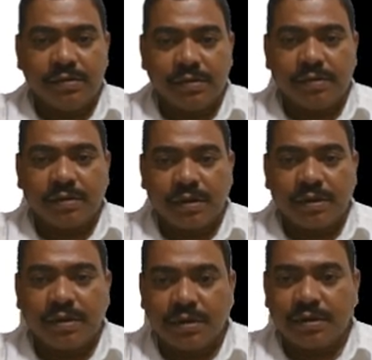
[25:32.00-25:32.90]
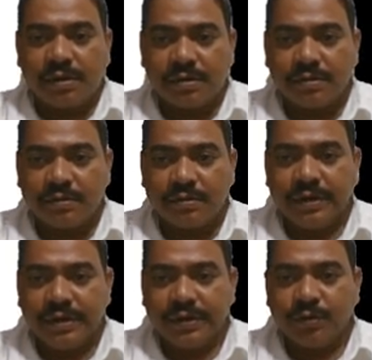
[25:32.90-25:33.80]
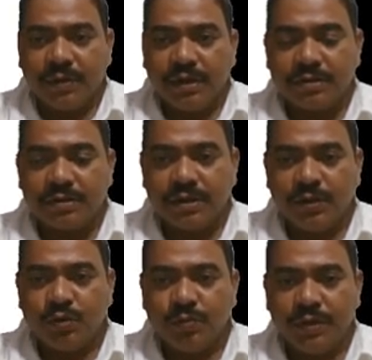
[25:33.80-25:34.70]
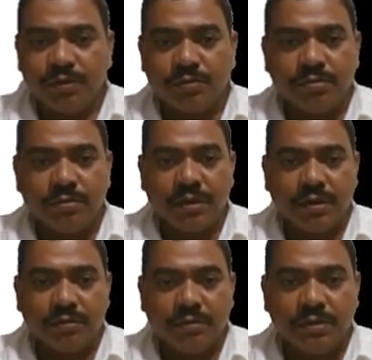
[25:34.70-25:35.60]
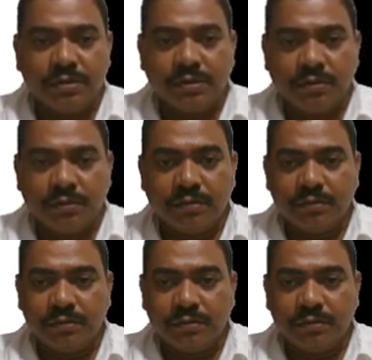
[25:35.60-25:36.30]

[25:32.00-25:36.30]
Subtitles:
Okay. So A2 minus QB2. A2 is 0.